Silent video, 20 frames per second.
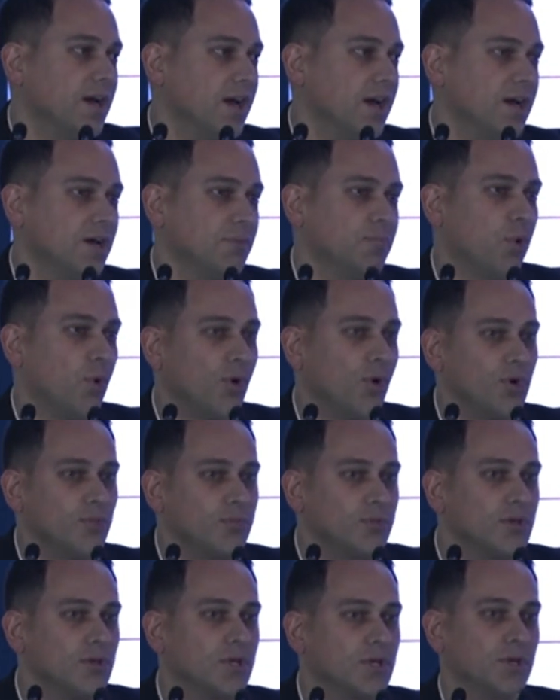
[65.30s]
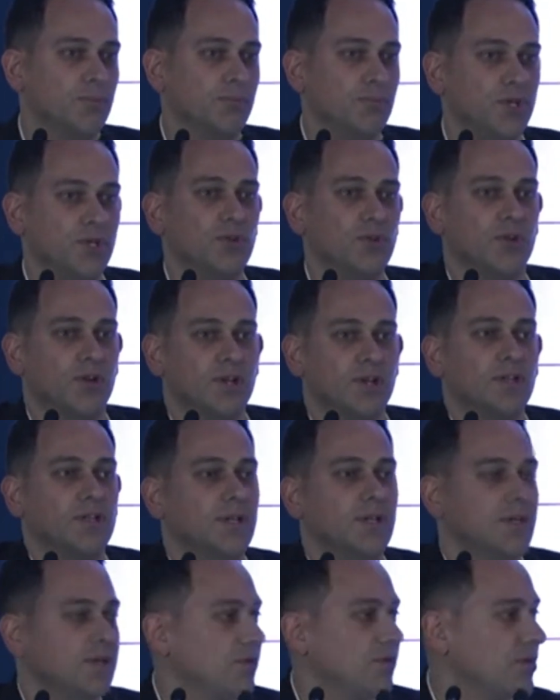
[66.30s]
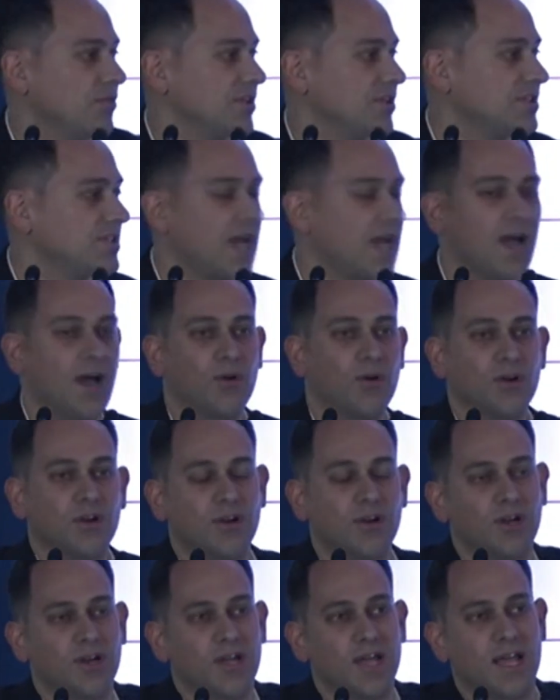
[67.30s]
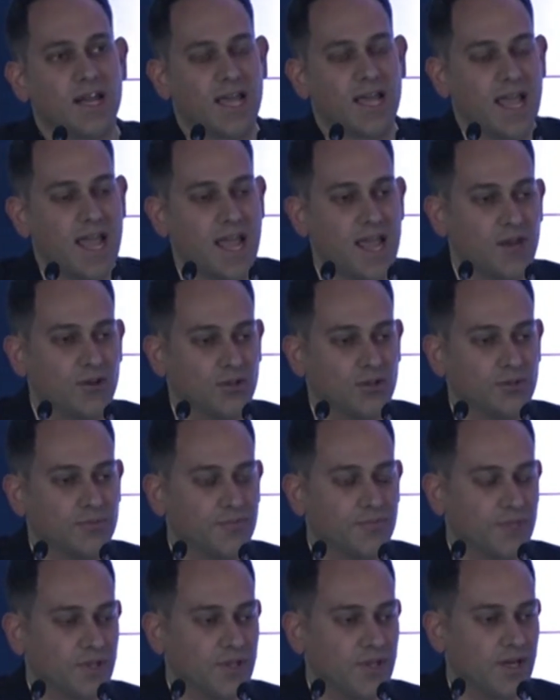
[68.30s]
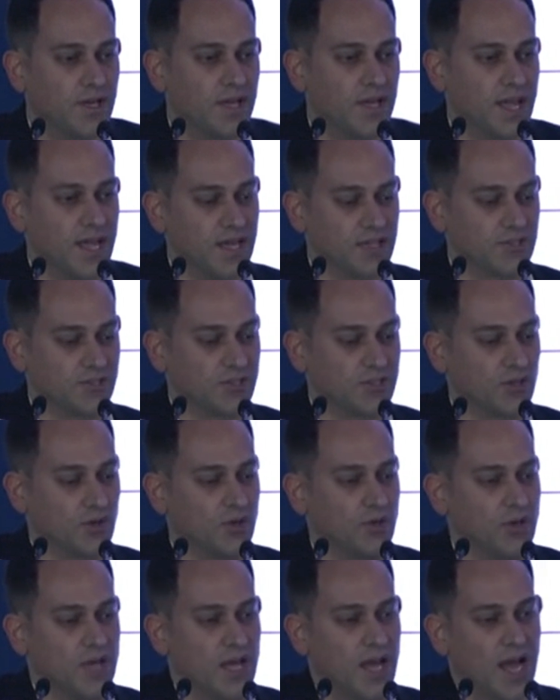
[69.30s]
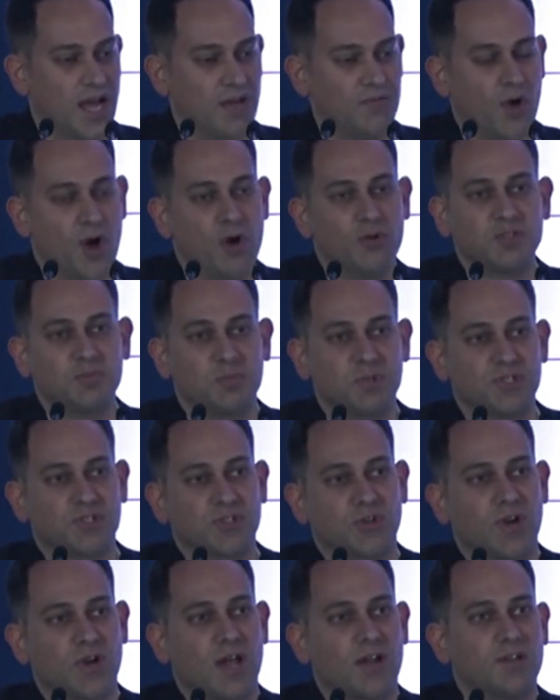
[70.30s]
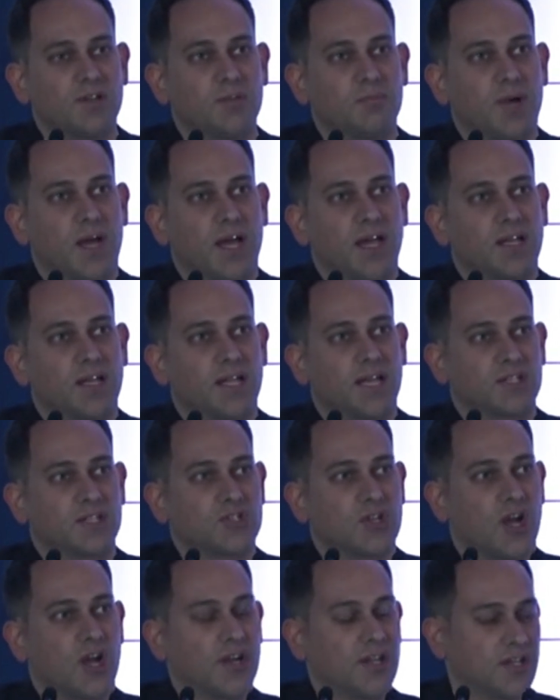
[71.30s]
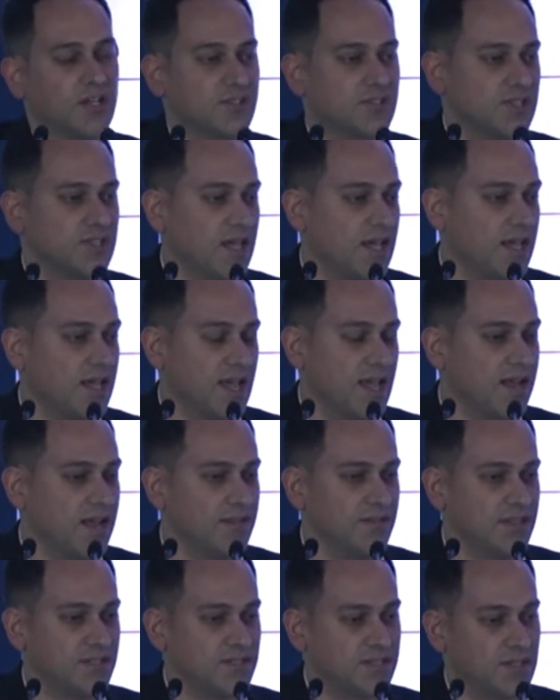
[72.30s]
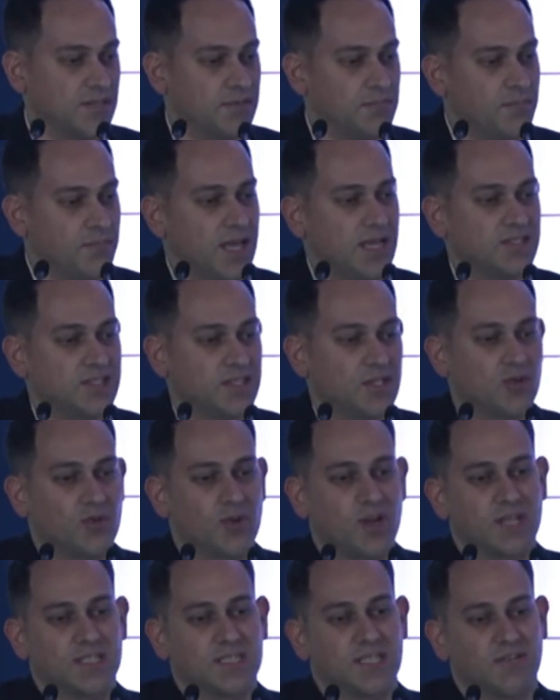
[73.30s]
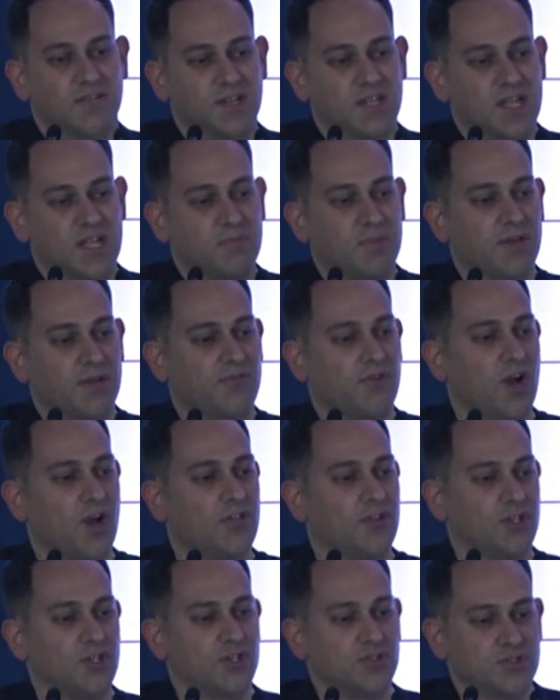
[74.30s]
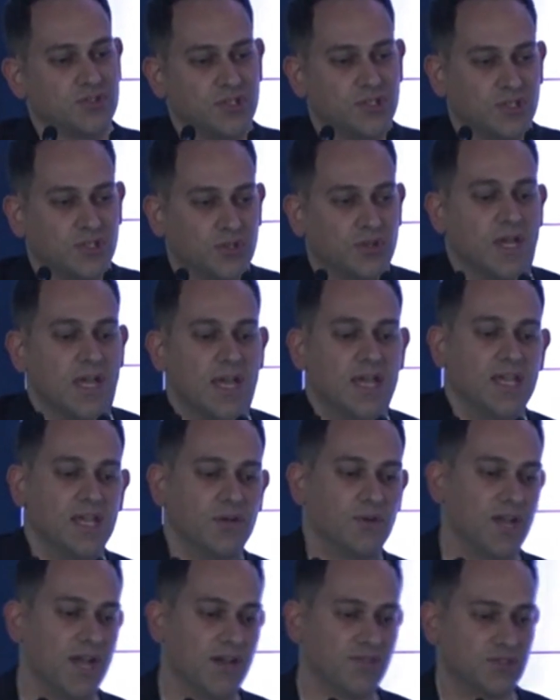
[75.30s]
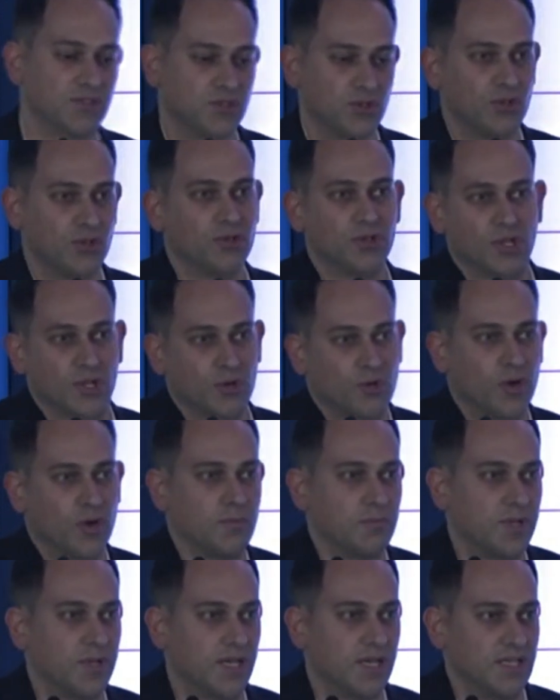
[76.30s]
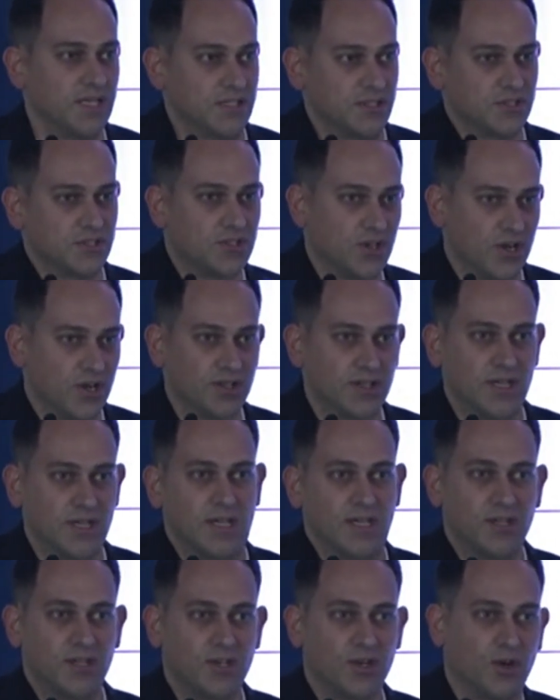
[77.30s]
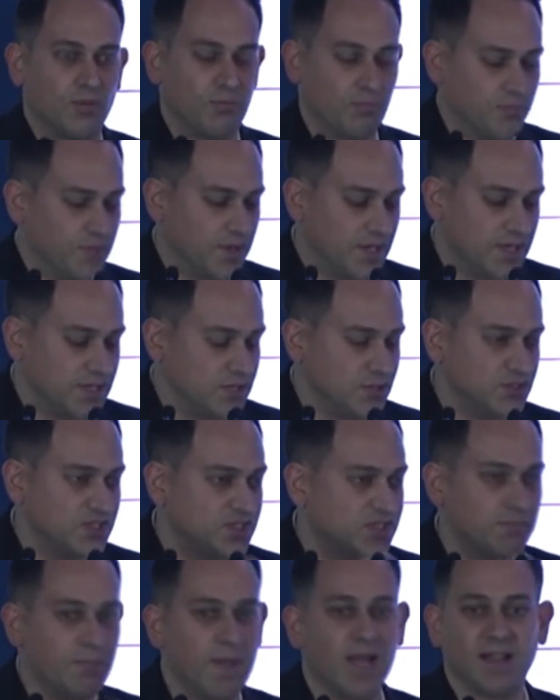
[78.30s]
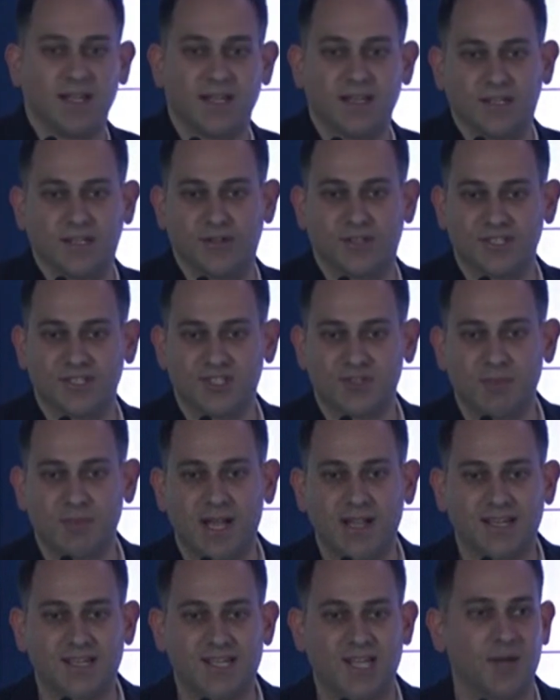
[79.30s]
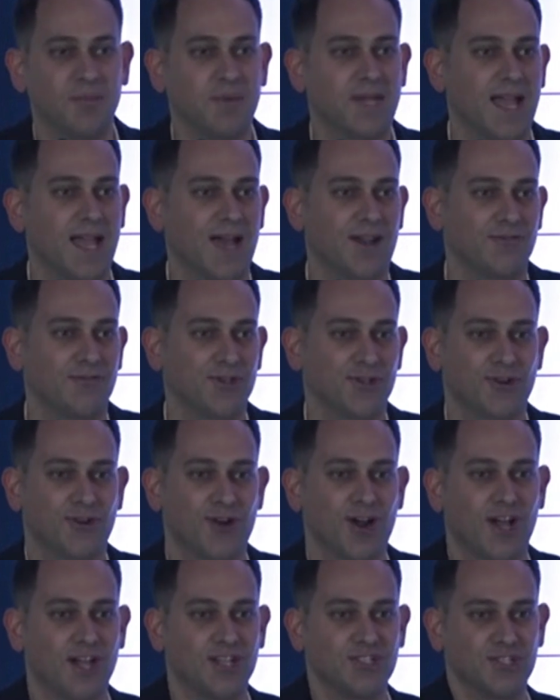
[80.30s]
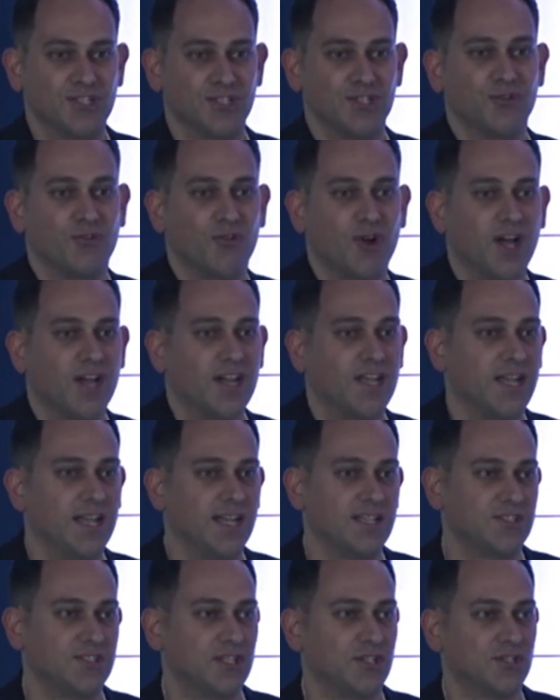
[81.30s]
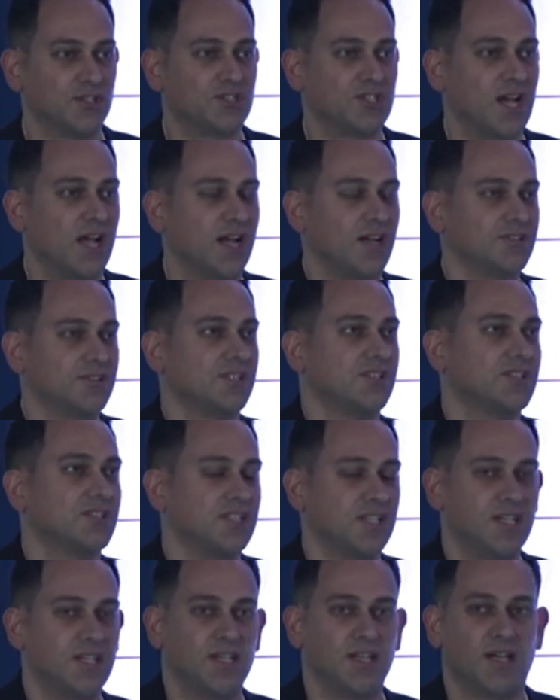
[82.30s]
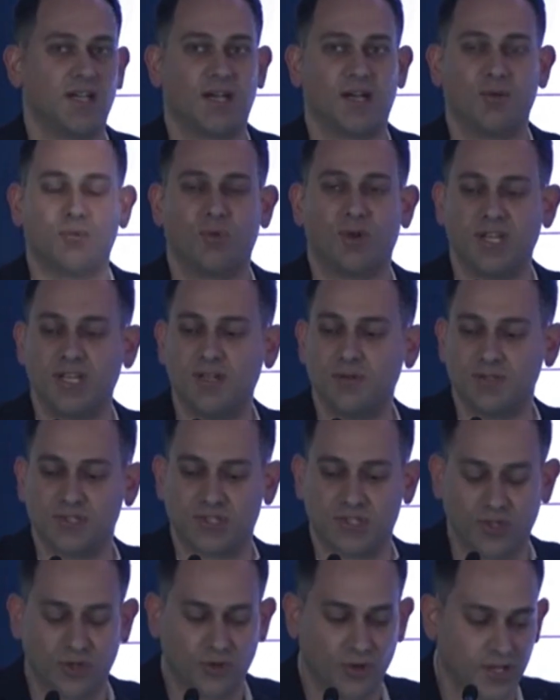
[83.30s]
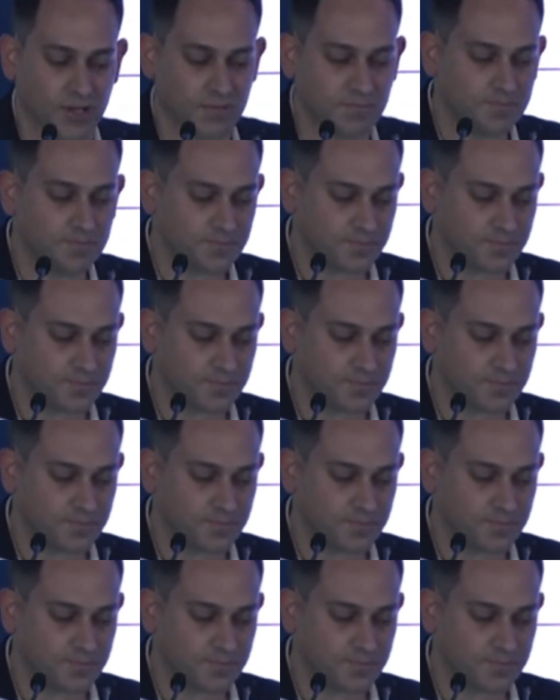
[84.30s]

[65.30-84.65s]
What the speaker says: portable computer with a tower and a handle. And so I've always been surrounded by electronics and this amazing creativity that my father used to do. He would have a soldering equipment and he'd start, you know, you'd smell it. You could smell it coming out of the garage, and you'd run in as a little child to see what he was doing.